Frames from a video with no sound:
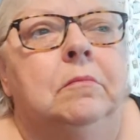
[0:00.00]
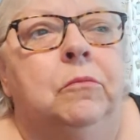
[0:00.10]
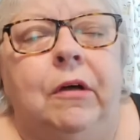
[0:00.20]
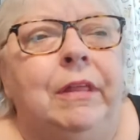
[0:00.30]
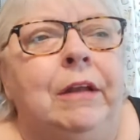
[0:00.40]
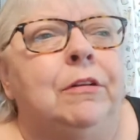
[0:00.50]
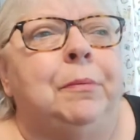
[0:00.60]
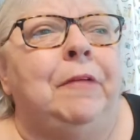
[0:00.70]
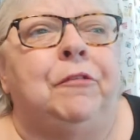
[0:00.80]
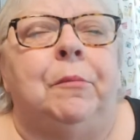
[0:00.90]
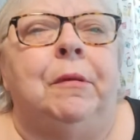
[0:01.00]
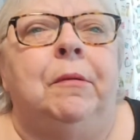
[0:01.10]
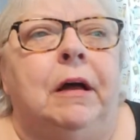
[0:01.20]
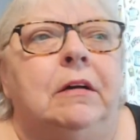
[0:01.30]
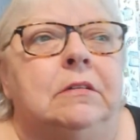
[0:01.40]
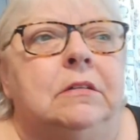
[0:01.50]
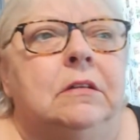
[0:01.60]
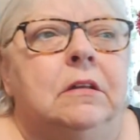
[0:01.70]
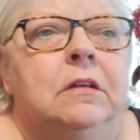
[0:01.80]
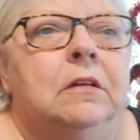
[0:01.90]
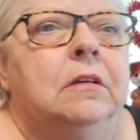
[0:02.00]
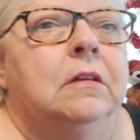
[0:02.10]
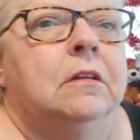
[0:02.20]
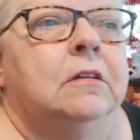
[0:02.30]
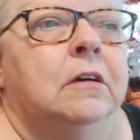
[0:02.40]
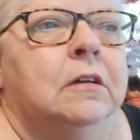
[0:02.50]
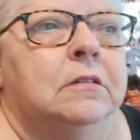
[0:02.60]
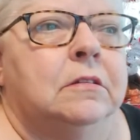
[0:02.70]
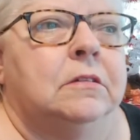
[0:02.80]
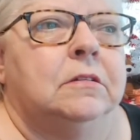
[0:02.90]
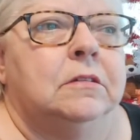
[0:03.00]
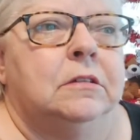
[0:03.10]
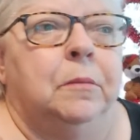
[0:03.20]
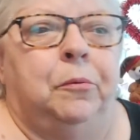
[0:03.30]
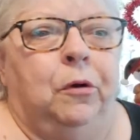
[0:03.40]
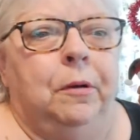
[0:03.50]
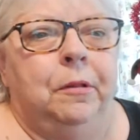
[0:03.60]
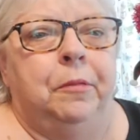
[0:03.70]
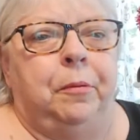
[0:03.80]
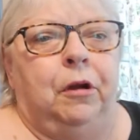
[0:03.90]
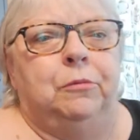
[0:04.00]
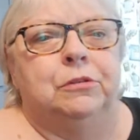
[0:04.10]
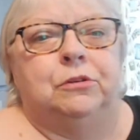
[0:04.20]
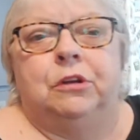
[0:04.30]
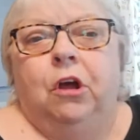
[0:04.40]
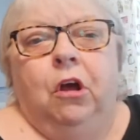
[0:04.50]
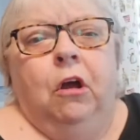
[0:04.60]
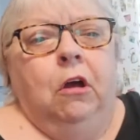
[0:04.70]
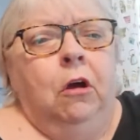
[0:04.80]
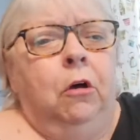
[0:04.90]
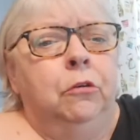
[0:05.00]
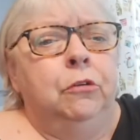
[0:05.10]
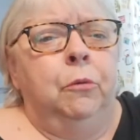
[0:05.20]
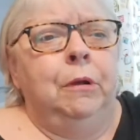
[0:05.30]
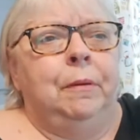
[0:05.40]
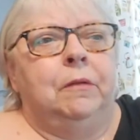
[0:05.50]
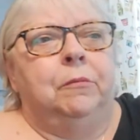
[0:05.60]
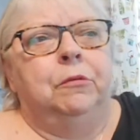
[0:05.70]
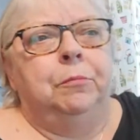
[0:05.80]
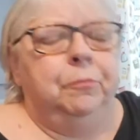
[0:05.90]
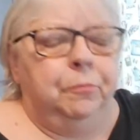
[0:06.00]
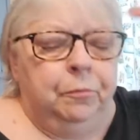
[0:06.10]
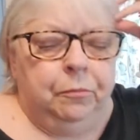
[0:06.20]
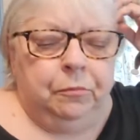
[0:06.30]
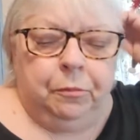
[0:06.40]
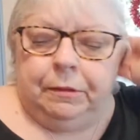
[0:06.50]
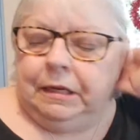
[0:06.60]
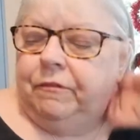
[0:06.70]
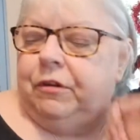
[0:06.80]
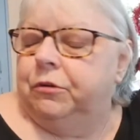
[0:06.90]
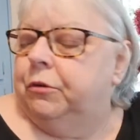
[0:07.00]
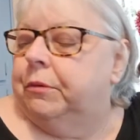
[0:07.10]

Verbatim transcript: well, they don't have to pay for a mailbox because the park the park was going. Oh, don't worry about it. We'll we'll give you a new